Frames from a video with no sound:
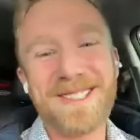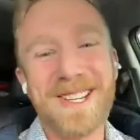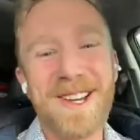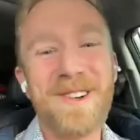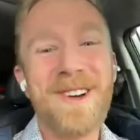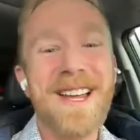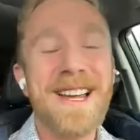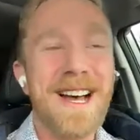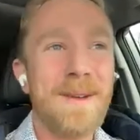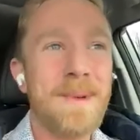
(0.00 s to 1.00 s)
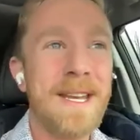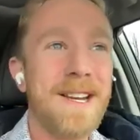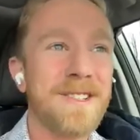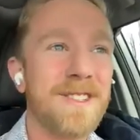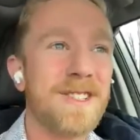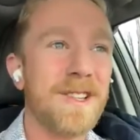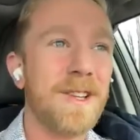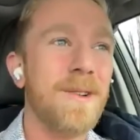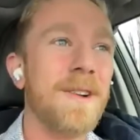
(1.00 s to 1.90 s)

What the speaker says: So I've been here just a little